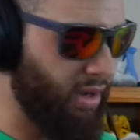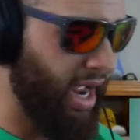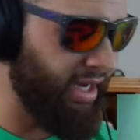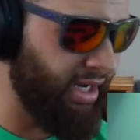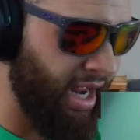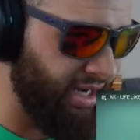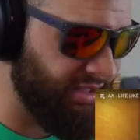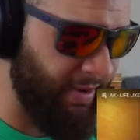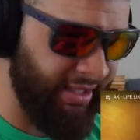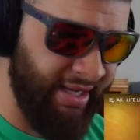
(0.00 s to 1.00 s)
I did not
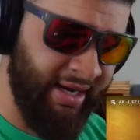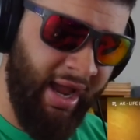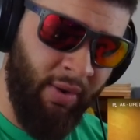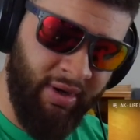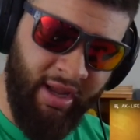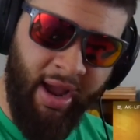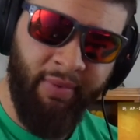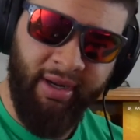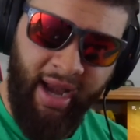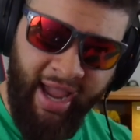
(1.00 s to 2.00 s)
expect that. Now I
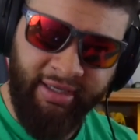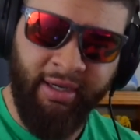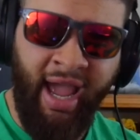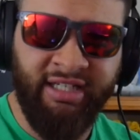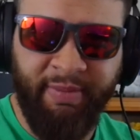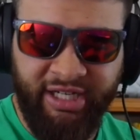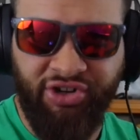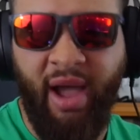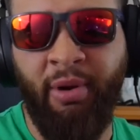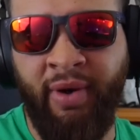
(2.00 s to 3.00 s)
would have liked a nice beat
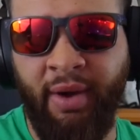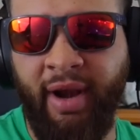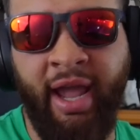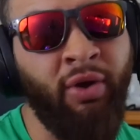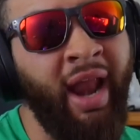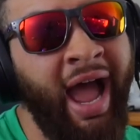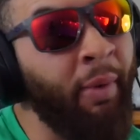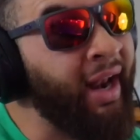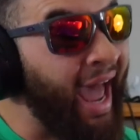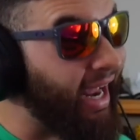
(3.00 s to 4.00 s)
drop on that one. I ain't gonna lie, I
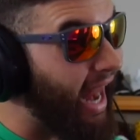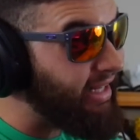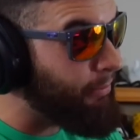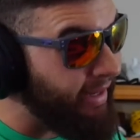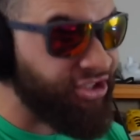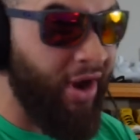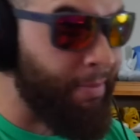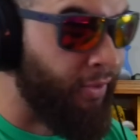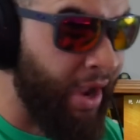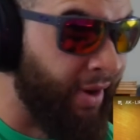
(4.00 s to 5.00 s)
would have liked the beat
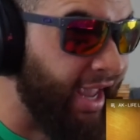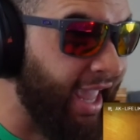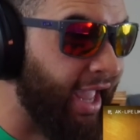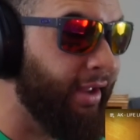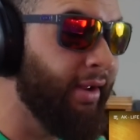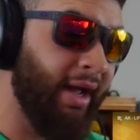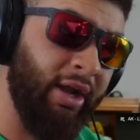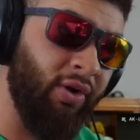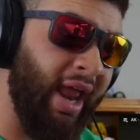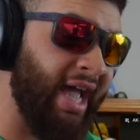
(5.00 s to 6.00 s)
drop on that one, AK. I
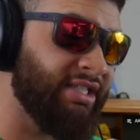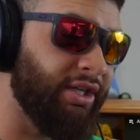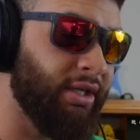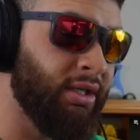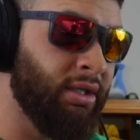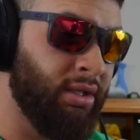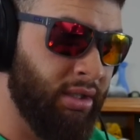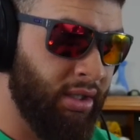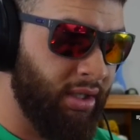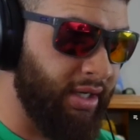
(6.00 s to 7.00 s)
ain't gonna lie to you.
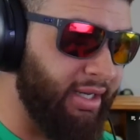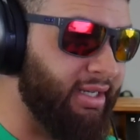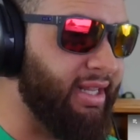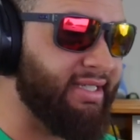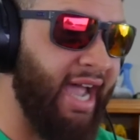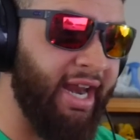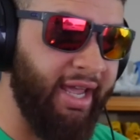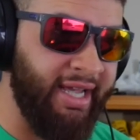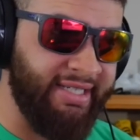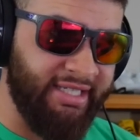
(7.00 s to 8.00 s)
Look, this kind of
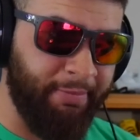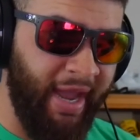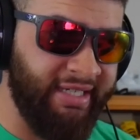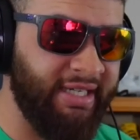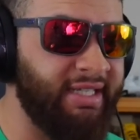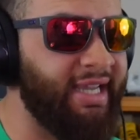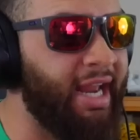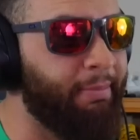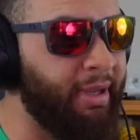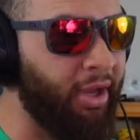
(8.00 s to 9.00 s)
anticipation, this
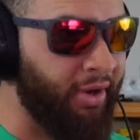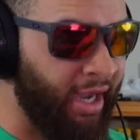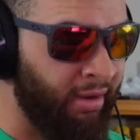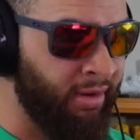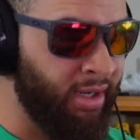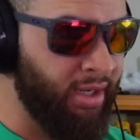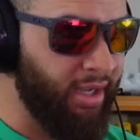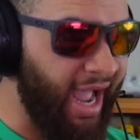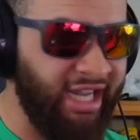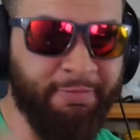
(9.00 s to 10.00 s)
kind of build up,
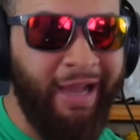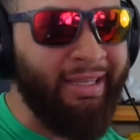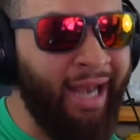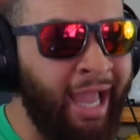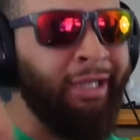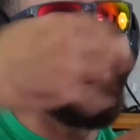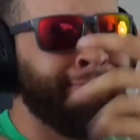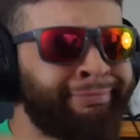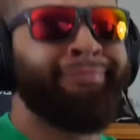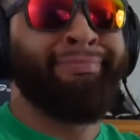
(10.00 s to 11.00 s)
I expected like a
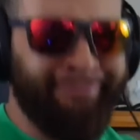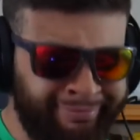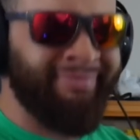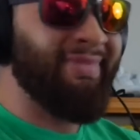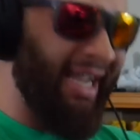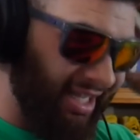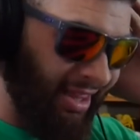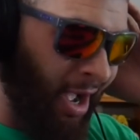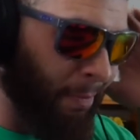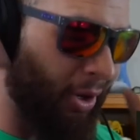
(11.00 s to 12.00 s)

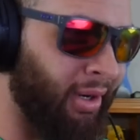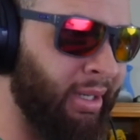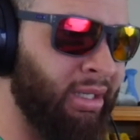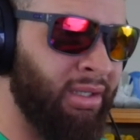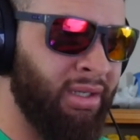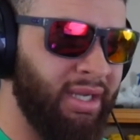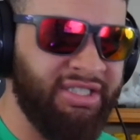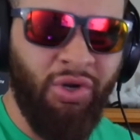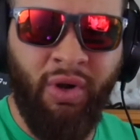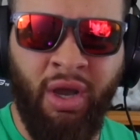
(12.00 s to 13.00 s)
thumper. That's
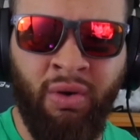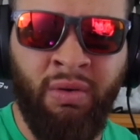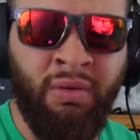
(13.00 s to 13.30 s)
cool though.